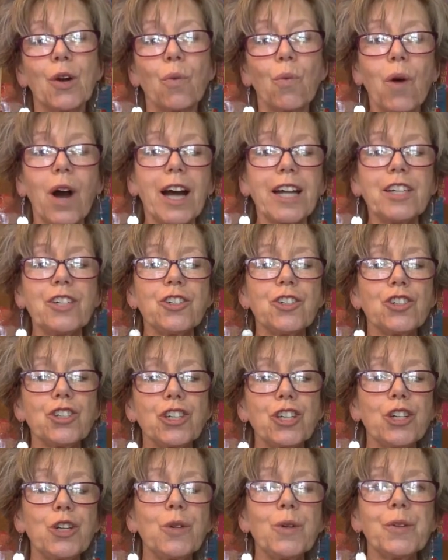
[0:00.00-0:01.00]
1,
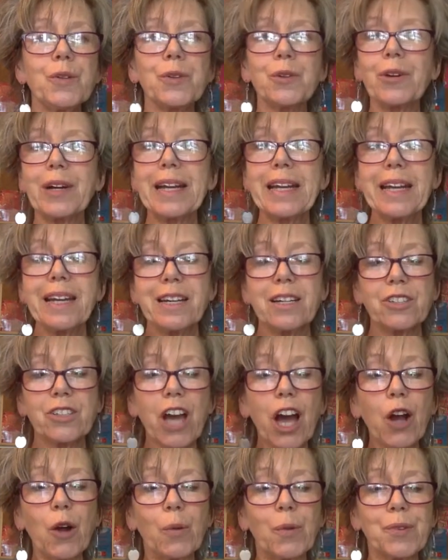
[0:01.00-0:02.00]
2, 3,
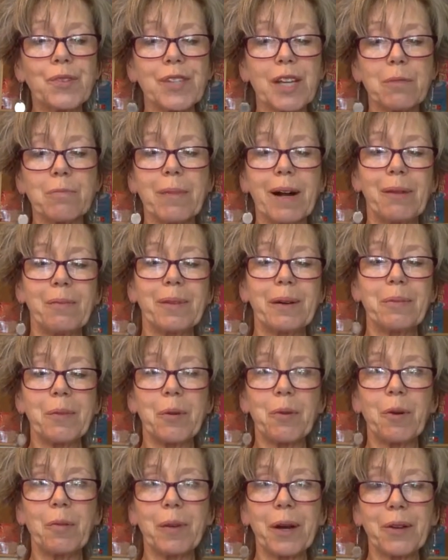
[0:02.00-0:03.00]
go, said Mum when
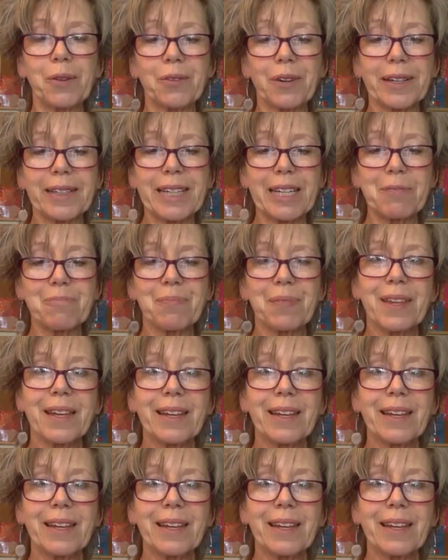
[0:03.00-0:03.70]
we were both ready.